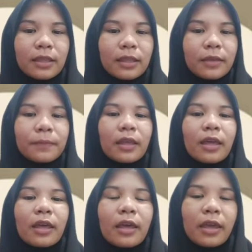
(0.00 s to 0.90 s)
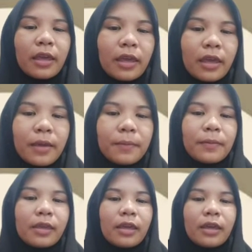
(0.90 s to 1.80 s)
If
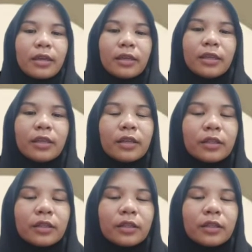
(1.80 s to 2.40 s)
MA